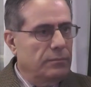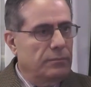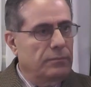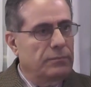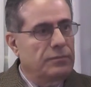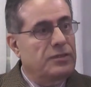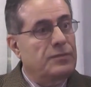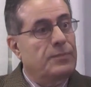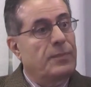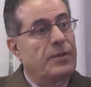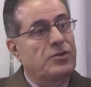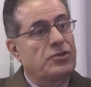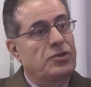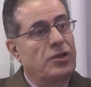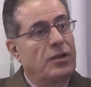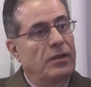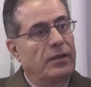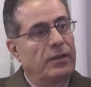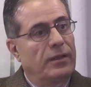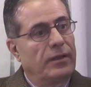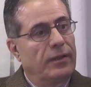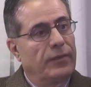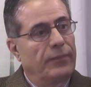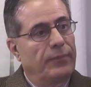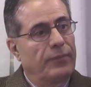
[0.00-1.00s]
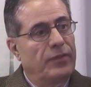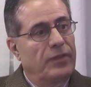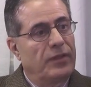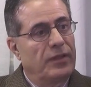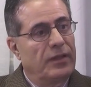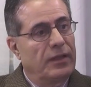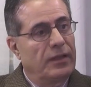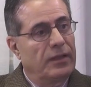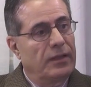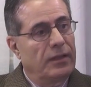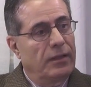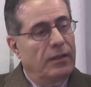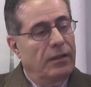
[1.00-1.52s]
especially
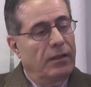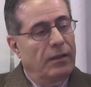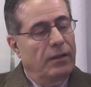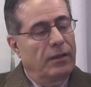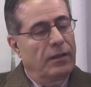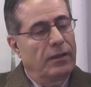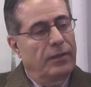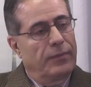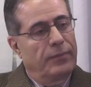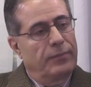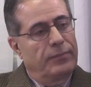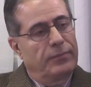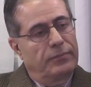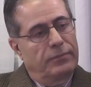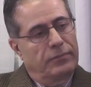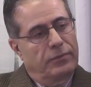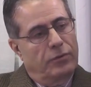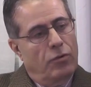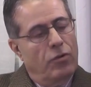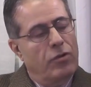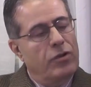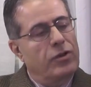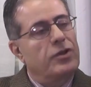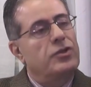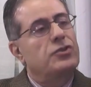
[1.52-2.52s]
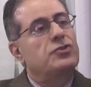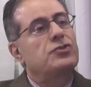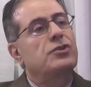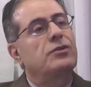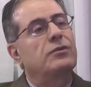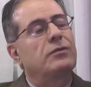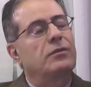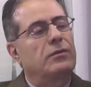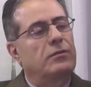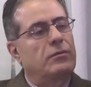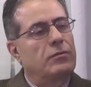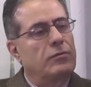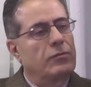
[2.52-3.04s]
the
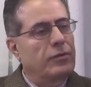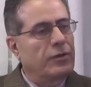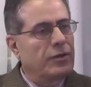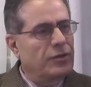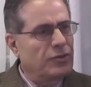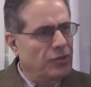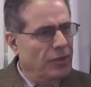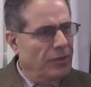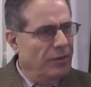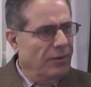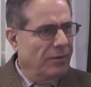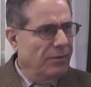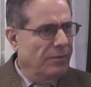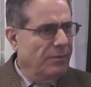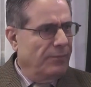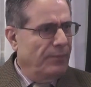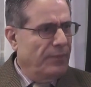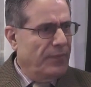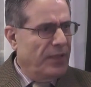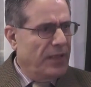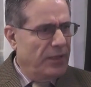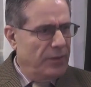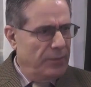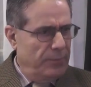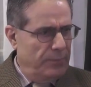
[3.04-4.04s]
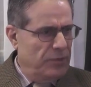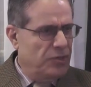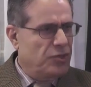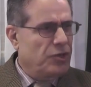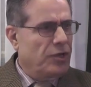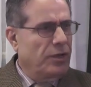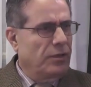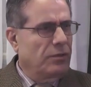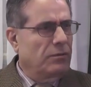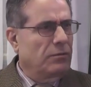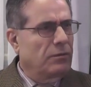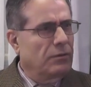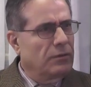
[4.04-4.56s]
congressional
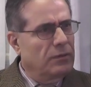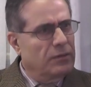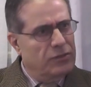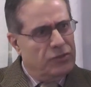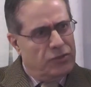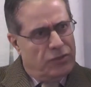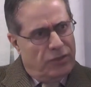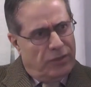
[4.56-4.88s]
Michigan congressional